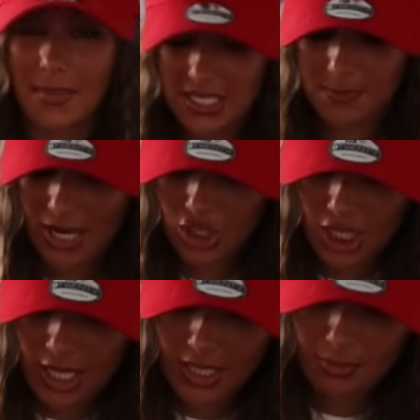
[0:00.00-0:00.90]
my
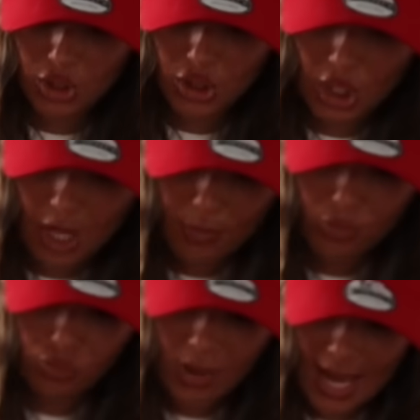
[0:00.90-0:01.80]
spatula and I'm just gonna
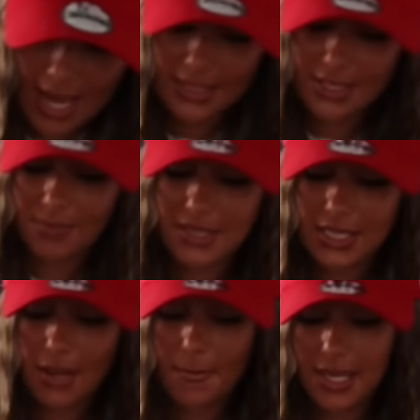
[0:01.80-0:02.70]
press the
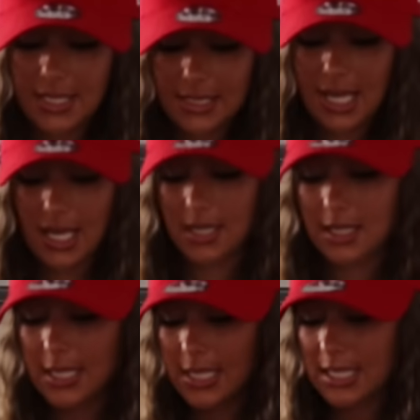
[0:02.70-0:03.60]
biscuit base
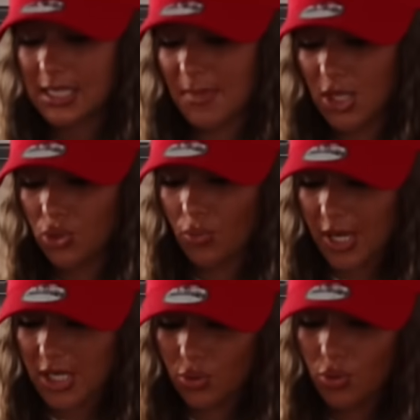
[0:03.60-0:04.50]
in to make sure
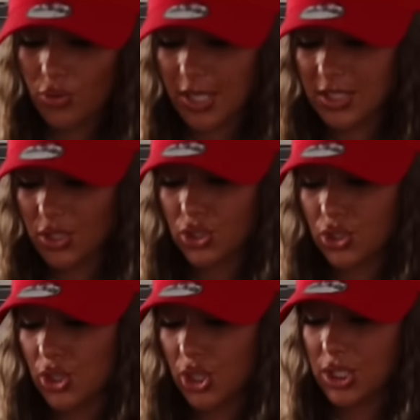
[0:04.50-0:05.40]
that it's all nice and
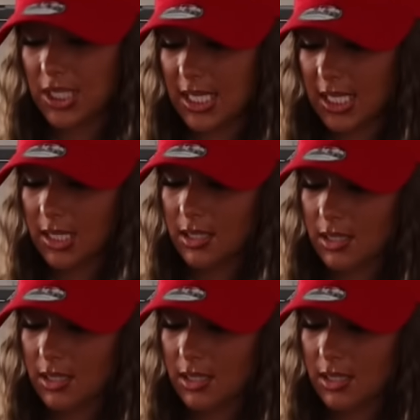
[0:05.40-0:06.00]
sturdy.